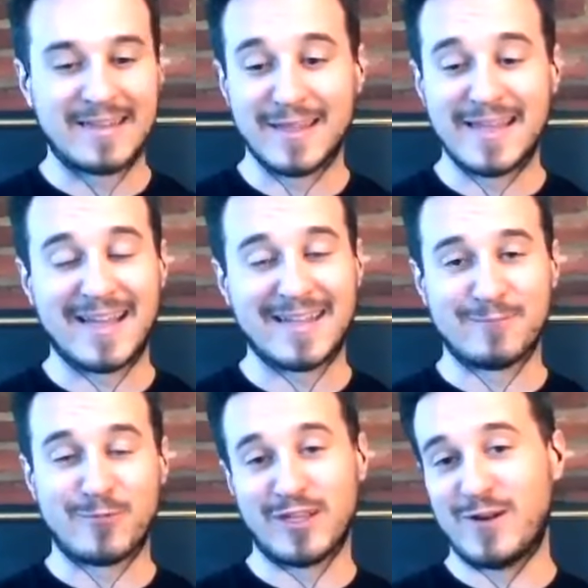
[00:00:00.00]
to think they had
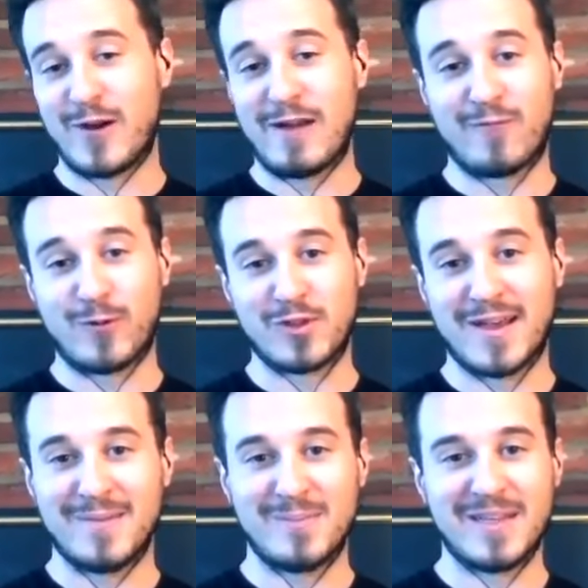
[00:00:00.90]
some really great
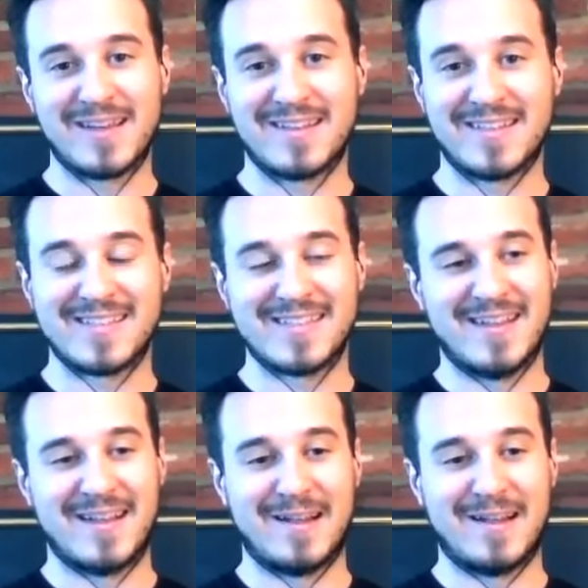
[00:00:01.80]
forethought because